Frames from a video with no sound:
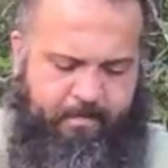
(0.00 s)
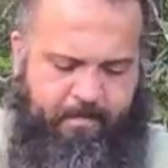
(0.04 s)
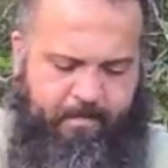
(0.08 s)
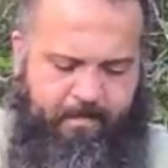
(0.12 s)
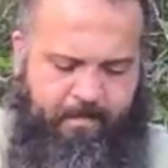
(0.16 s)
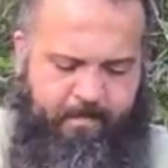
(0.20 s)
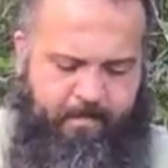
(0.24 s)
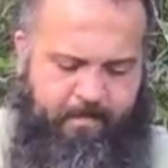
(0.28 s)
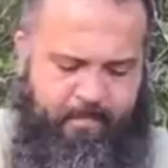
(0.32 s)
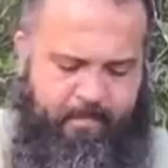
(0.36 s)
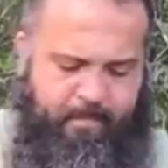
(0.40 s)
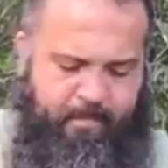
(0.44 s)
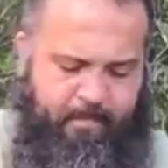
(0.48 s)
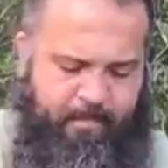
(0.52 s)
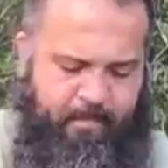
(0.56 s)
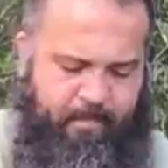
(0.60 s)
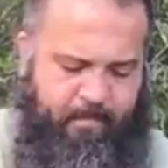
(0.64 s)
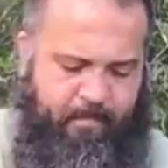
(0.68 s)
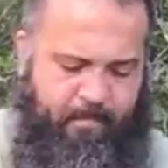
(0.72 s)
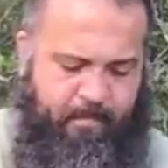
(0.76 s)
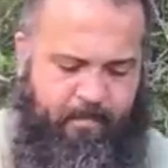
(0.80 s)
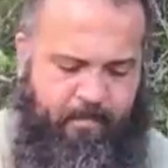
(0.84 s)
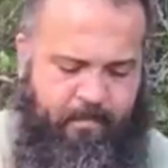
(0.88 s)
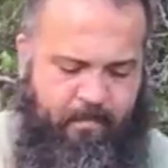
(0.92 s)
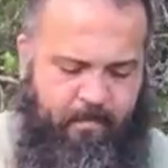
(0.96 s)

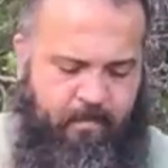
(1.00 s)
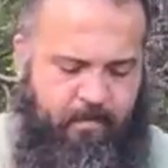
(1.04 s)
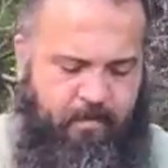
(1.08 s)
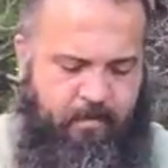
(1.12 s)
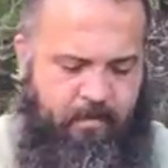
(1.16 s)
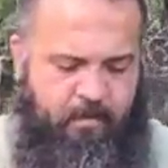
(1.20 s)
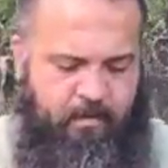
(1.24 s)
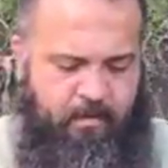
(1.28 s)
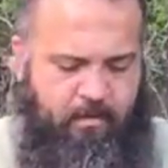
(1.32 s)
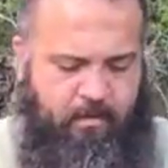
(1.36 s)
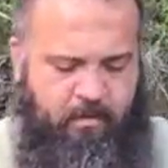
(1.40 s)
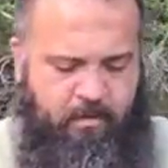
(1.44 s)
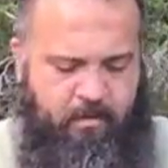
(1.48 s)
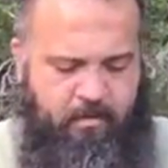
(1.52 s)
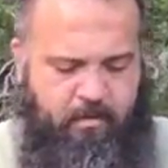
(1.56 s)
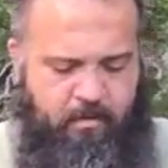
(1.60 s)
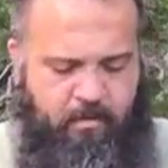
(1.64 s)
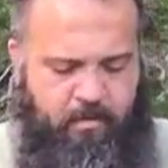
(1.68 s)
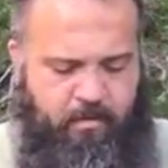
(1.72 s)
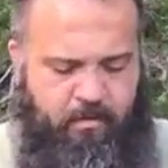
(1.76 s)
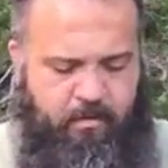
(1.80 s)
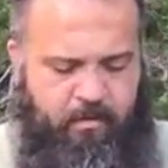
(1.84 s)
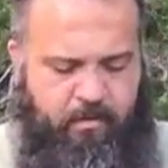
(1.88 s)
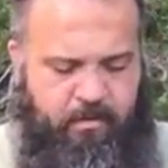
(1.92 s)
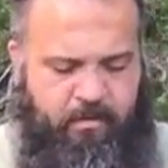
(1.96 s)

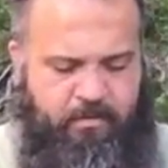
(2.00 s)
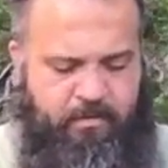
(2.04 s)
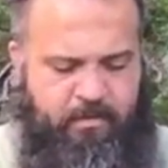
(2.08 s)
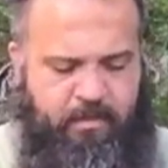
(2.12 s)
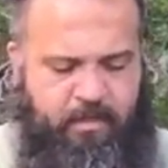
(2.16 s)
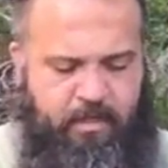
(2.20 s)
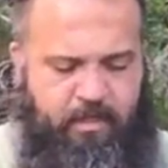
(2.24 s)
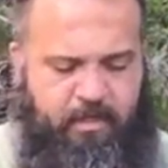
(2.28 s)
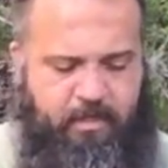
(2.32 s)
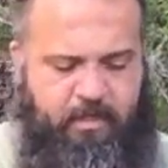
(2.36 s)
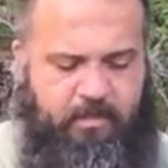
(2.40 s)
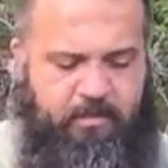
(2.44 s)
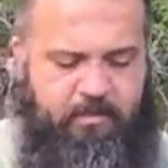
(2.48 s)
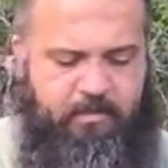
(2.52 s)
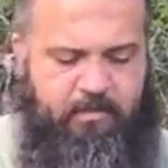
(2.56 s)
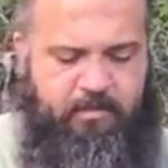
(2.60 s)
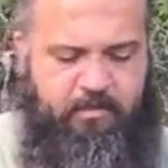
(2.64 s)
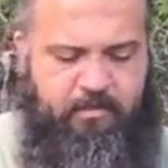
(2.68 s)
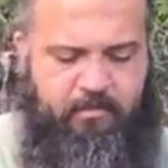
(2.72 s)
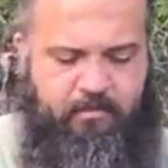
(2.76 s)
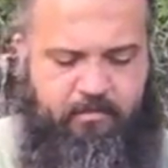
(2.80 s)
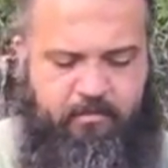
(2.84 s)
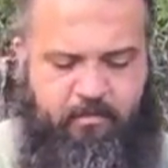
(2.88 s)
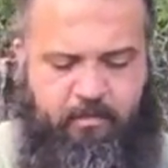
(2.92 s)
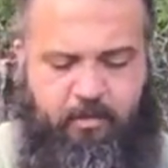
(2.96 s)
In this
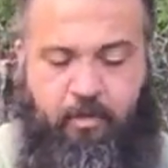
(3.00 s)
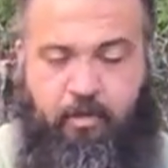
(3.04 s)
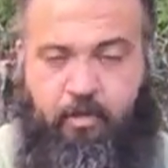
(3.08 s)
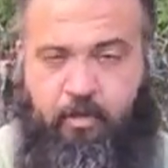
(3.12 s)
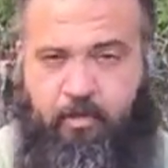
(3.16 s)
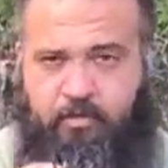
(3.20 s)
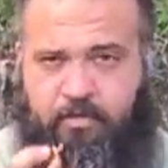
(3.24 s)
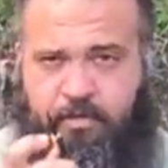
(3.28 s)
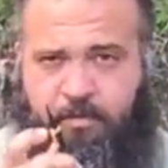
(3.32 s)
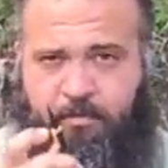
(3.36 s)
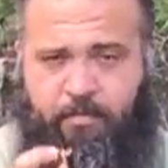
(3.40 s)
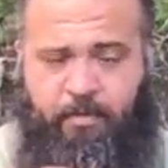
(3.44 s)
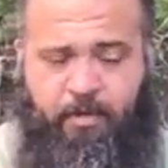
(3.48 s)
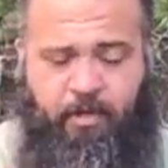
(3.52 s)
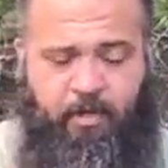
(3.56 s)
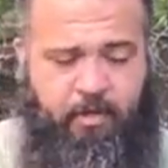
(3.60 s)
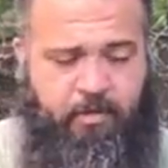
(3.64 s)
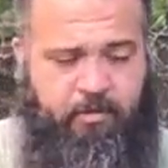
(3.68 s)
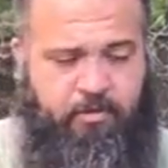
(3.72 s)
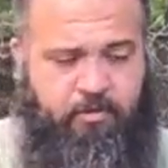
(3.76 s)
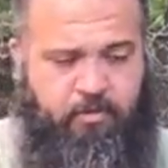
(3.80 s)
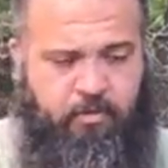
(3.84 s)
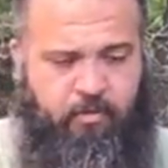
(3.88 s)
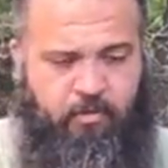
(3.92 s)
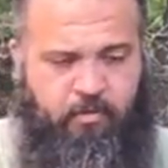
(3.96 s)
case, you can use a
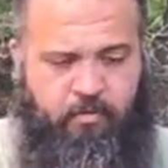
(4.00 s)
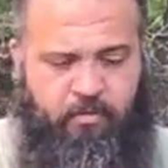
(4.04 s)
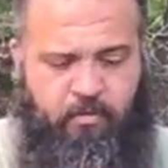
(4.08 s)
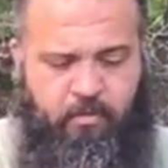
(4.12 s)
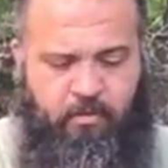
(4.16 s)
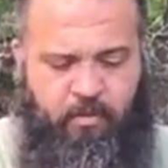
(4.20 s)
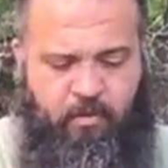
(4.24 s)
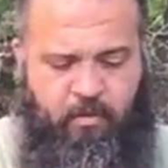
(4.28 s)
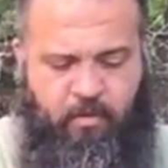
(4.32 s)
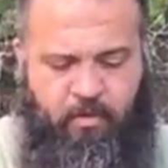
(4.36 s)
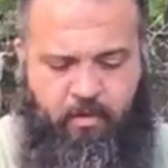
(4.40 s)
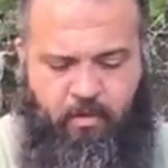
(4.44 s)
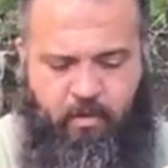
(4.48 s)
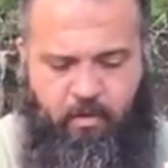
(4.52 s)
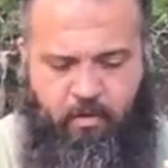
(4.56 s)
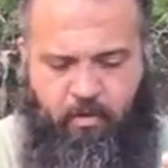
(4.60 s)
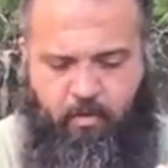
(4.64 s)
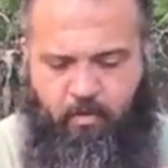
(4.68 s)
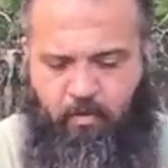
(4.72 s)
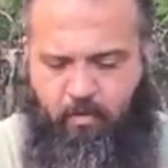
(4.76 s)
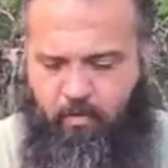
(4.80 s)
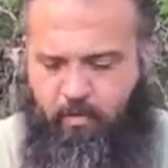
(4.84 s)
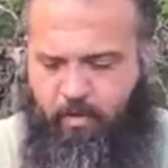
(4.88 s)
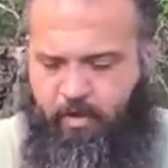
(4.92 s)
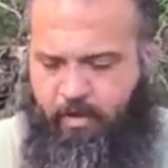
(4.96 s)
punch
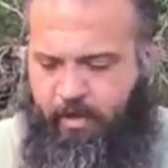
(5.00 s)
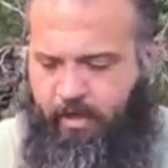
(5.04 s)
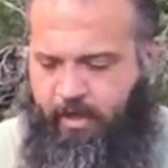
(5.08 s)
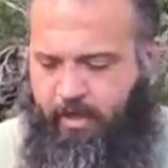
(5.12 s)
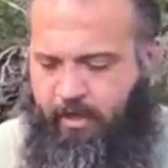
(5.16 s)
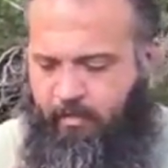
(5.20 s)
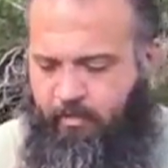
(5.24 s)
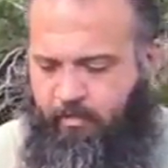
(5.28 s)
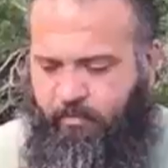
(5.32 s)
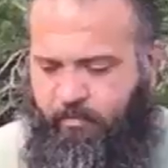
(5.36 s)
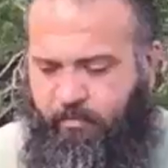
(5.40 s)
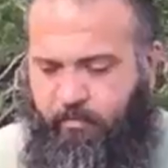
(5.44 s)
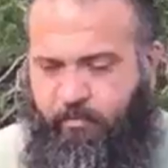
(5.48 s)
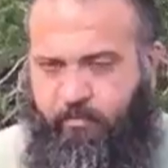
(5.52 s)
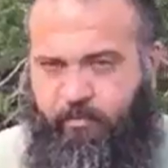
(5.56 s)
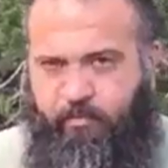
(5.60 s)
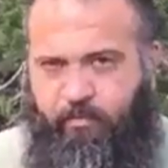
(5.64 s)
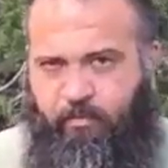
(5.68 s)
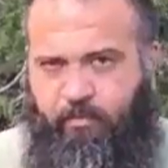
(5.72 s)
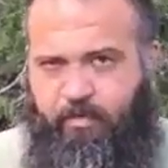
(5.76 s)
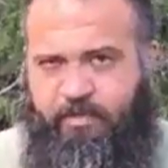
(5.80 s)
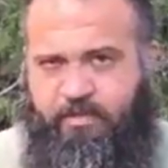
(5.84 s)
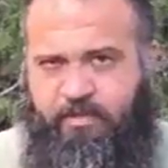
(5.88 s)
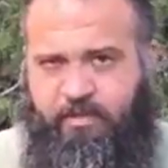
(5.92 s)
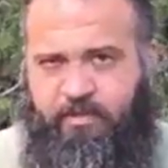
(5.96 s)
or a nail. That's the
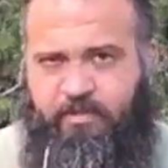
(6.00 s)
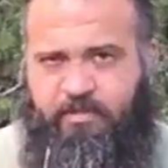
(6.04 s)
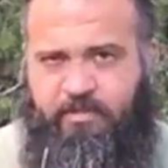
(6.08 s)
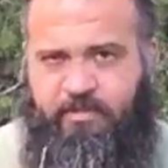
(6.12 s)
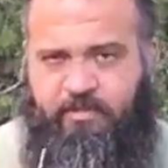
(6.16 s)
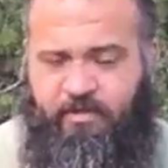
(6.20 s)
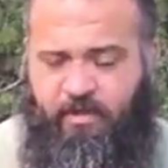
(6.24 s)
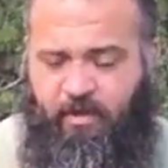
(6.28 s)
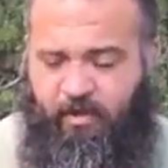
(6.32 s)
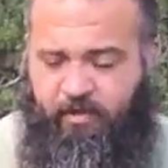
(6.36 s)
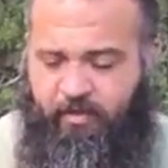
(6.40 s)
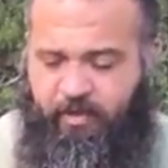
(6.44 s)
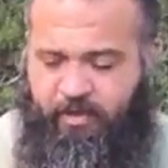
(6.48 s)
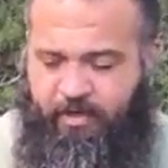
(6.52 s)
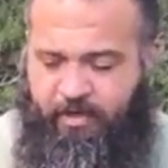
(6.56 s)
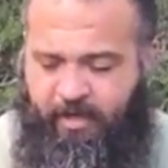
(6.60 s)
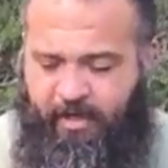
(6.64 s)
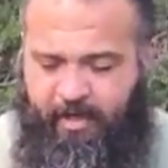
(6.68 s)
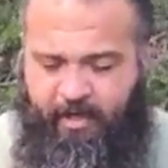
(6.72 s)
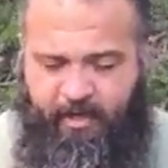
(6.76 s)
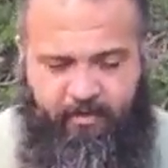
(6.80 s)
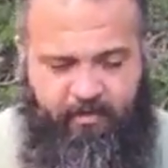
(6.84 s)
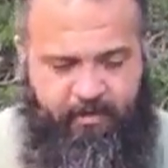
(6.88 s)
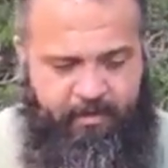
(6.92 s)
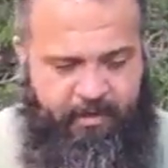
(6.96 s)
reason this is called the
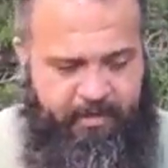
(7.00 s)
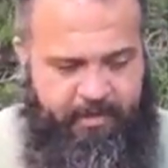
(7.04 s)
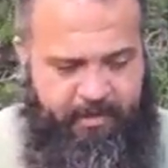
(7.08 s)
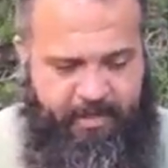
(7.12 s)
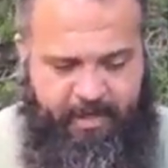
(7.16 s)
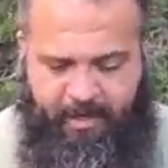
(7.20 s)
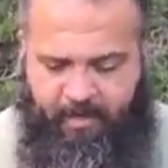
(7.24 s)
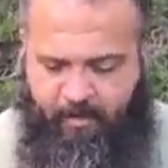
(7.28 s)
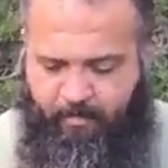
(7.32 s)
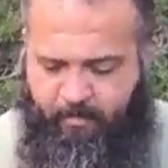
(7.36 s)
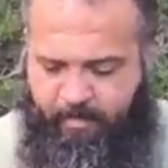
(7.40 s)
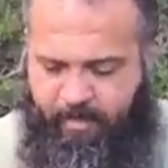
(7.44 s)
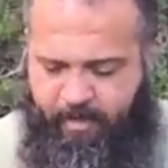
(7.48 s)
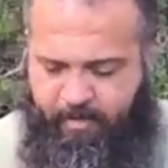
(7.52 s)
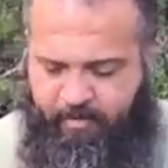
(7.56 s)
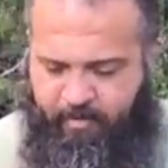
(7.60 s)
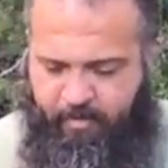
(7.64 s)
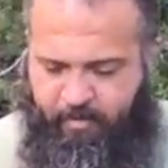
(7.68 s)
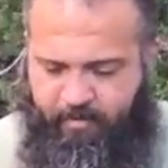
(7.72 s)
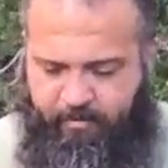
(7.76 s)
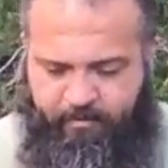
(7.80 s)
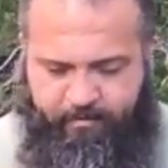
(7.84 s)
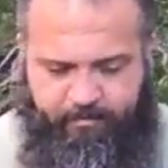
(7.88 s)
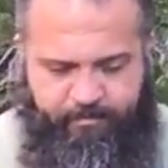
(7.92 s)
nail and dowel method.